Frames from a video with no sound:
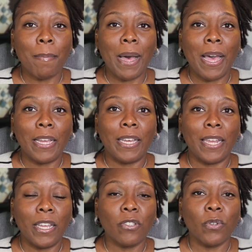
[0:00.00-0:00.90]
I
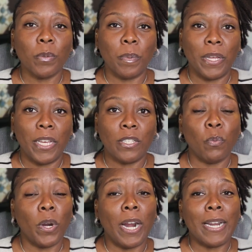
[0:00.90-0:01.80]
getting to a place
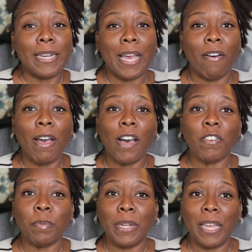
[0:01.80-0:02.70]
where I now
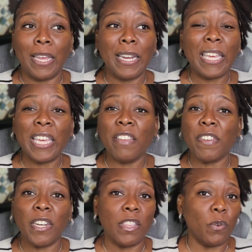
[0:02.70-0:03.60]
have a plan,
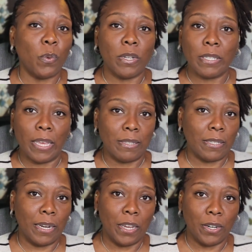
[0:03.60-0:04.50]
even in the worst case
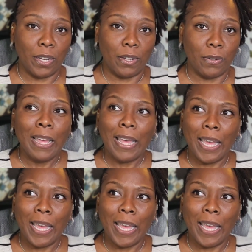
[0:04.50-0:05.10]
scenario?